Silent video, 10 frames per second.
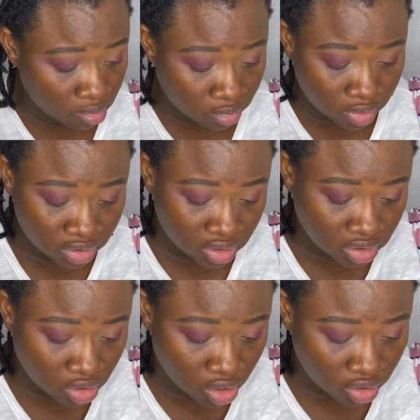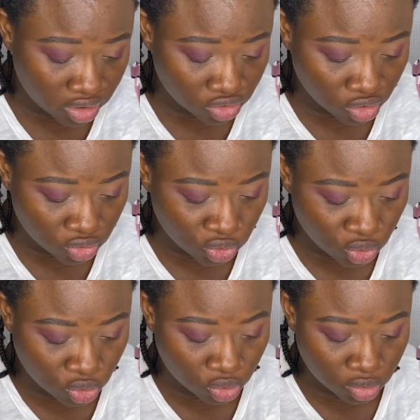But the color is
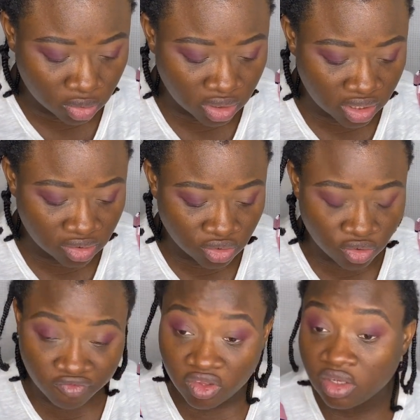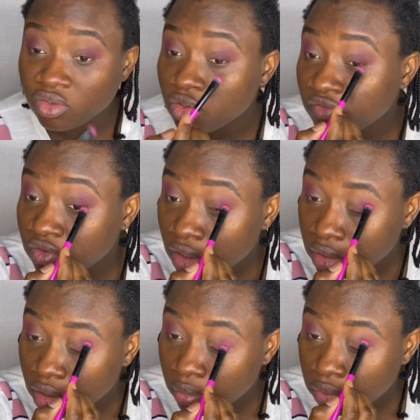also getting softer and softer
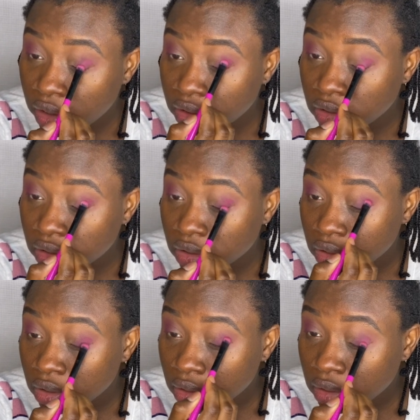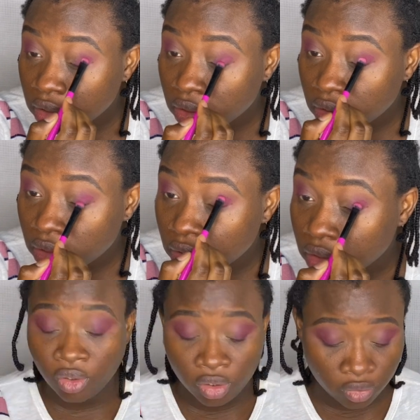as I blend it.
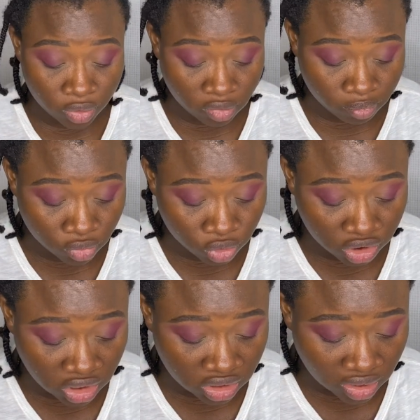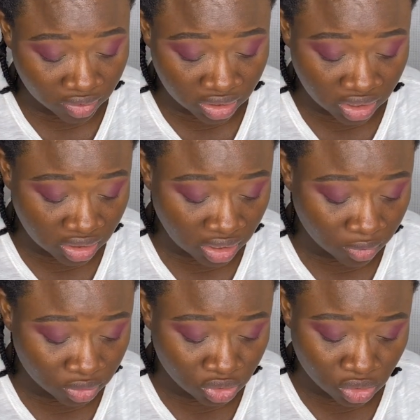Going with the blue shade now. Again, that
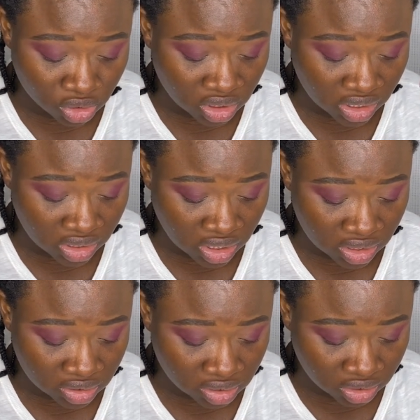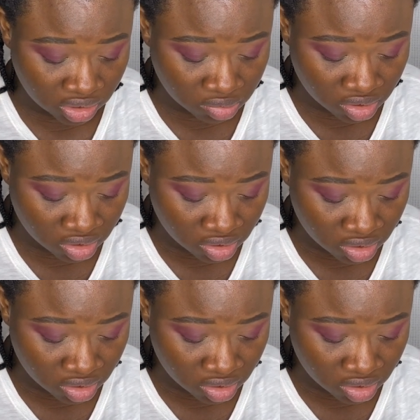one too looks like it has shimmer,